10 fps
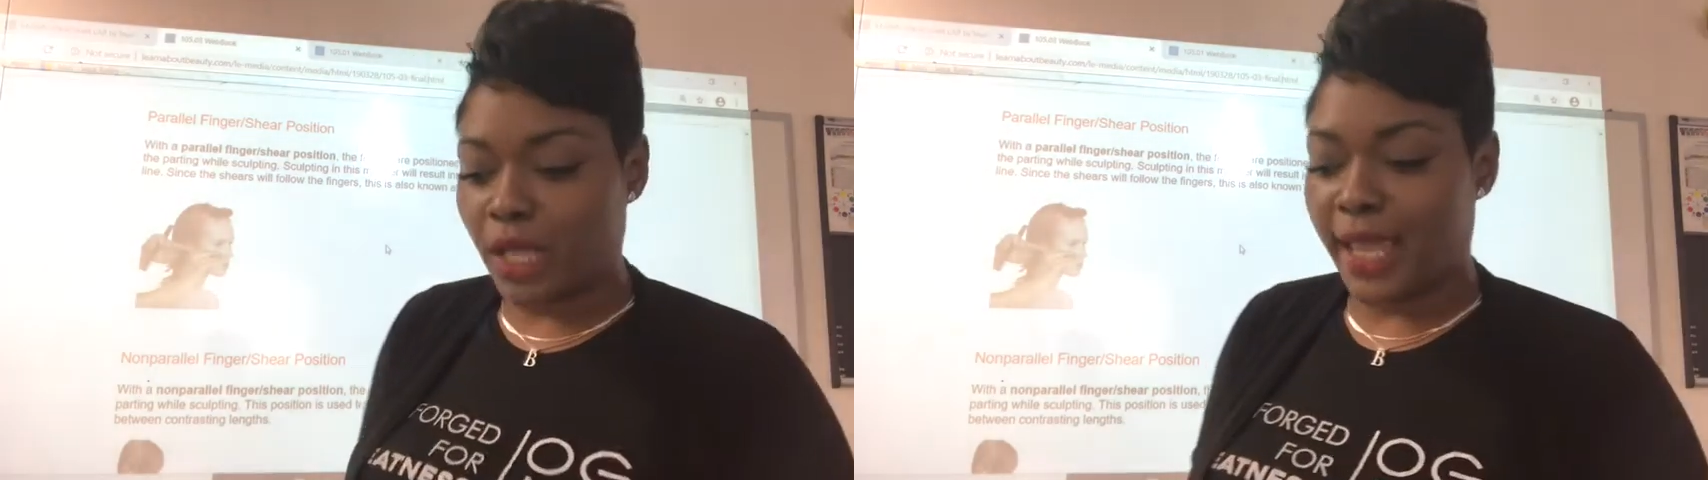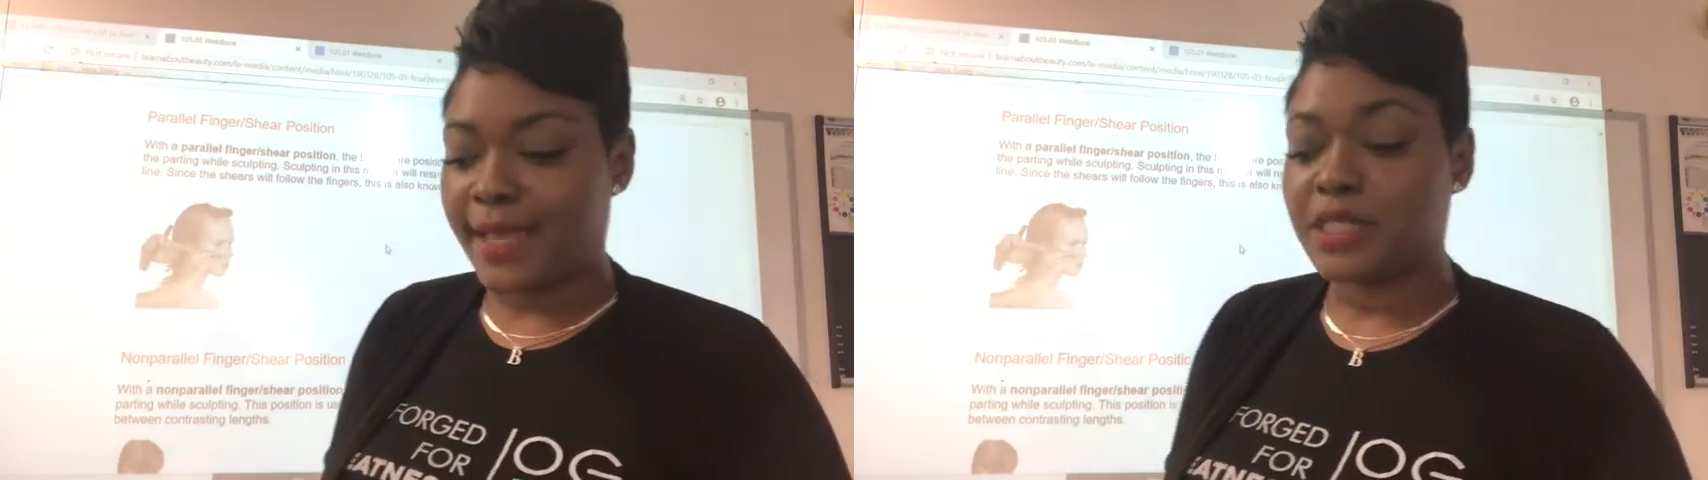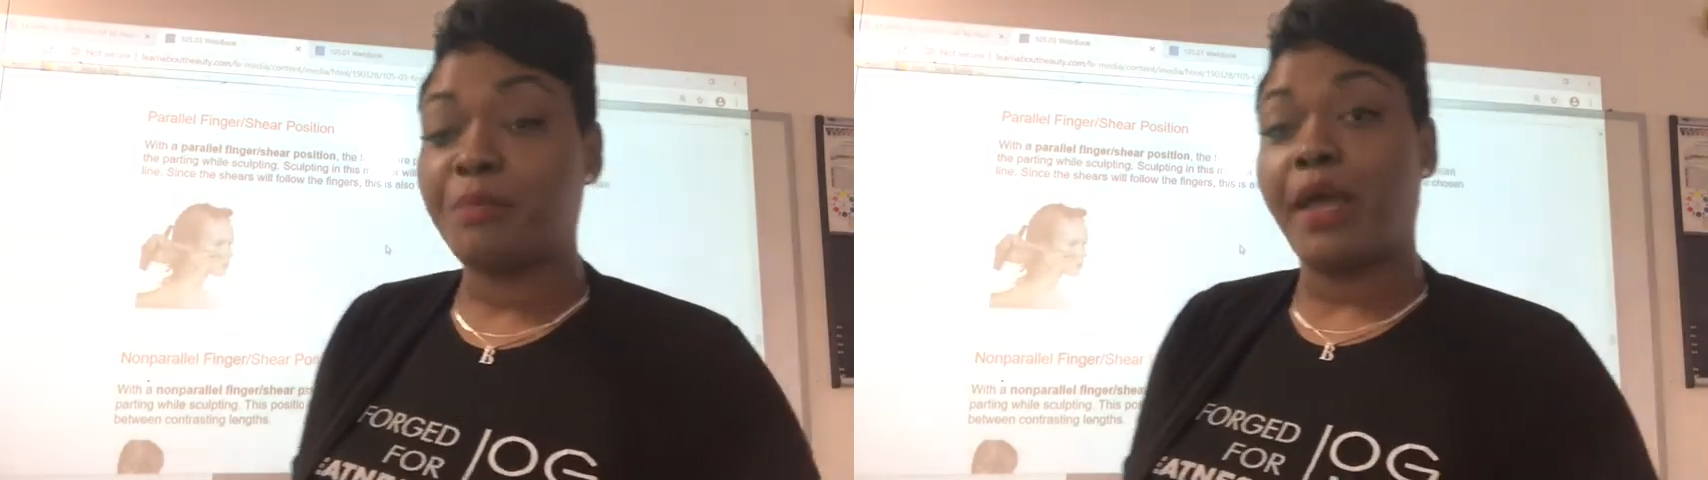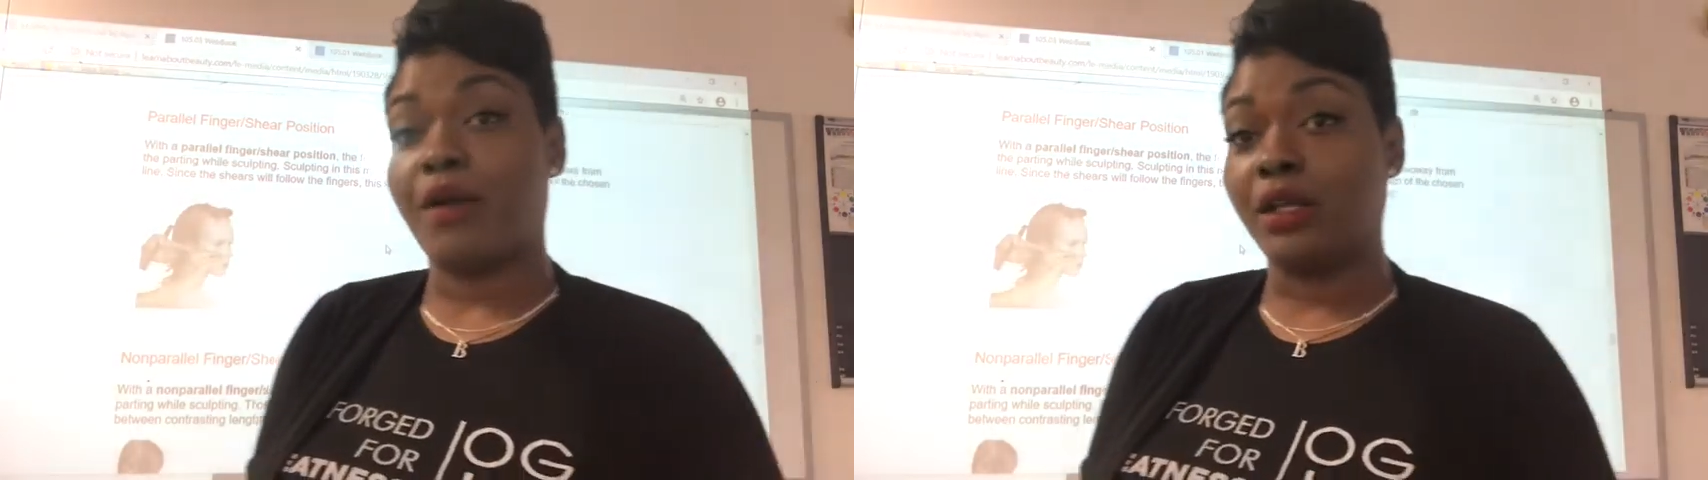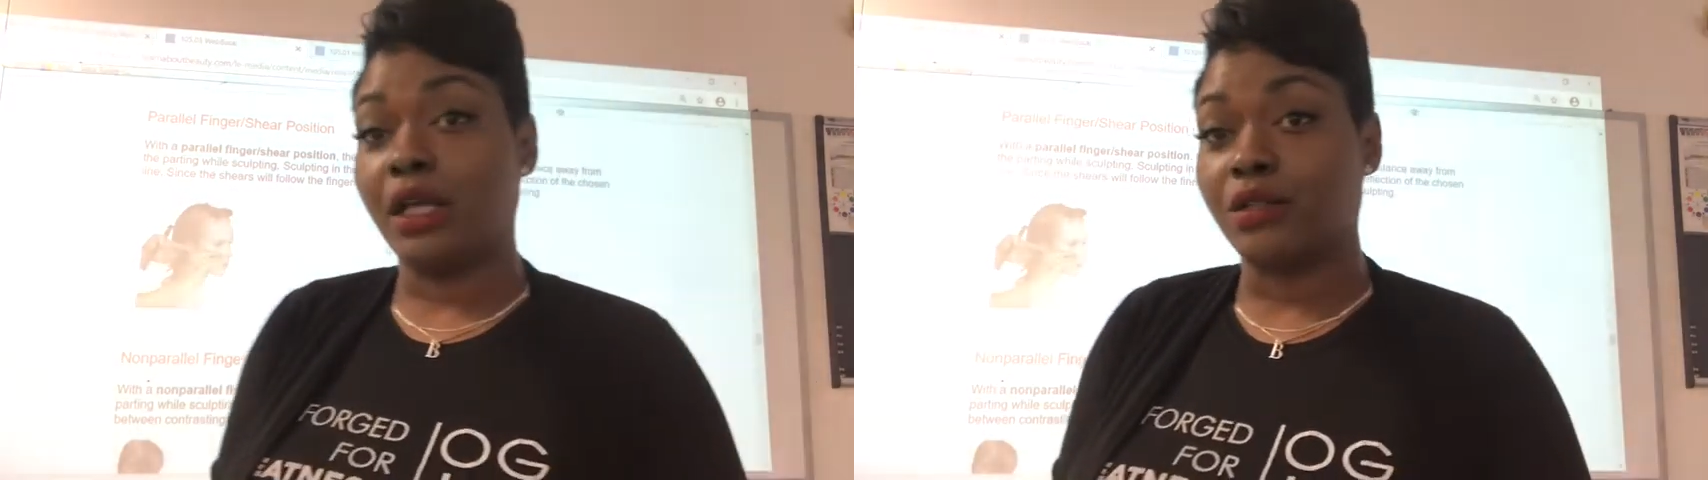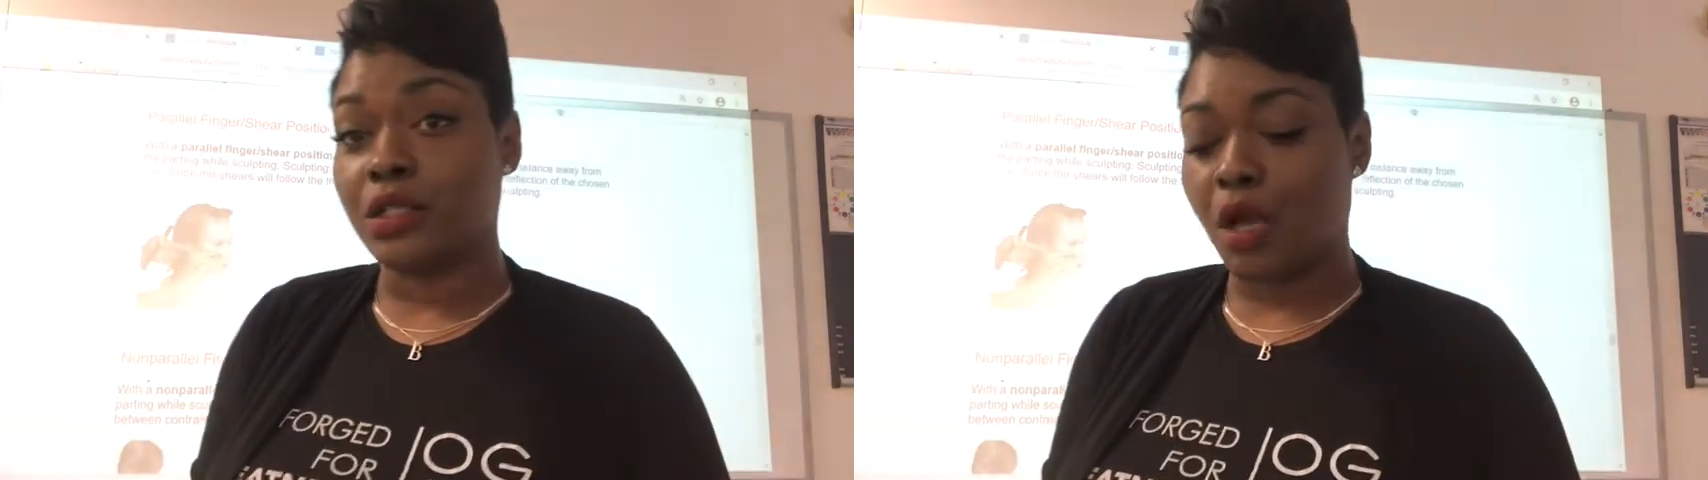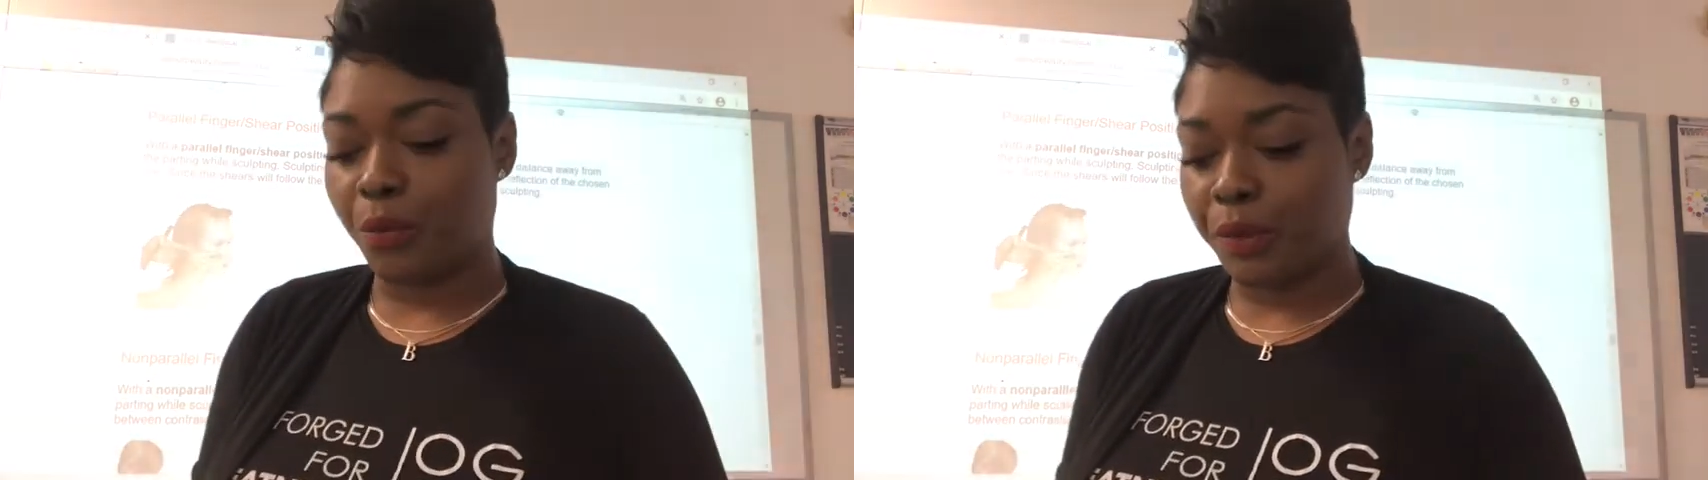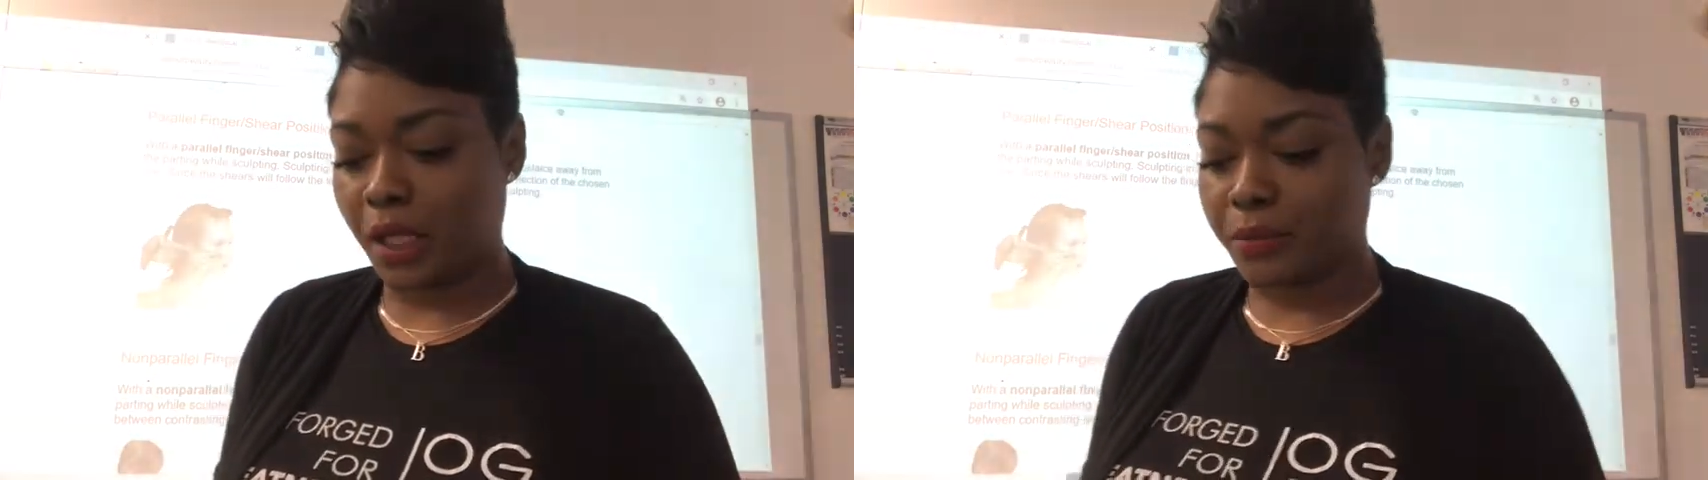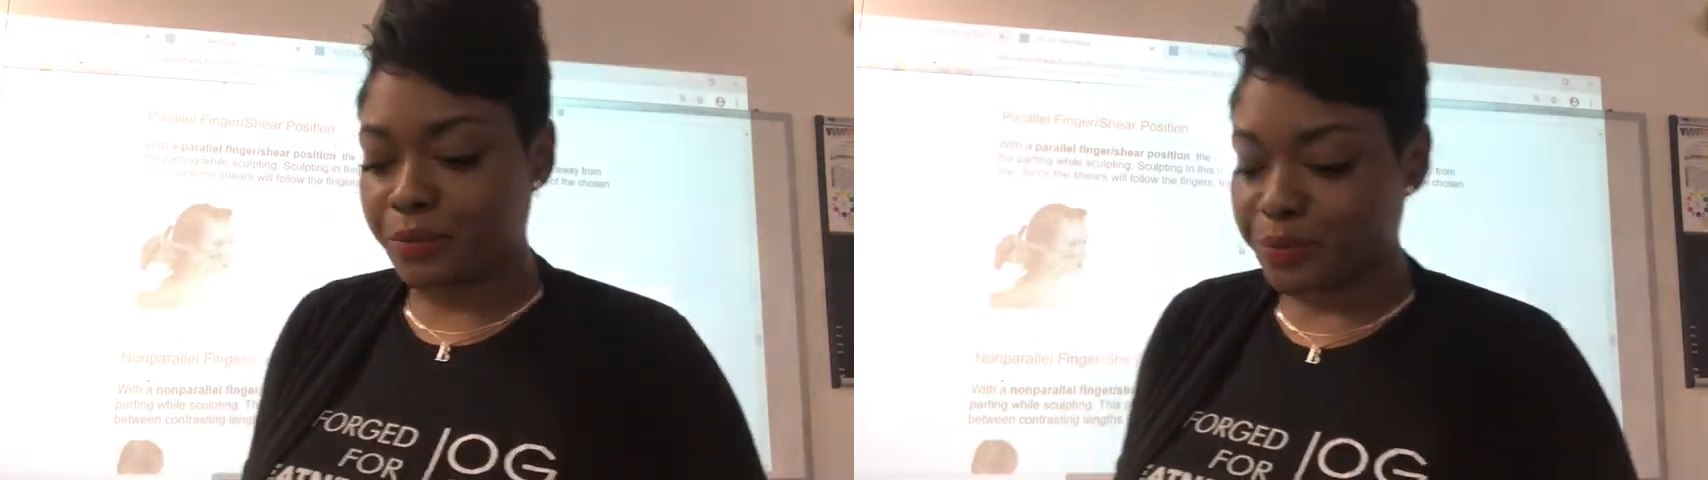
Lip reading: as parallel sculpting.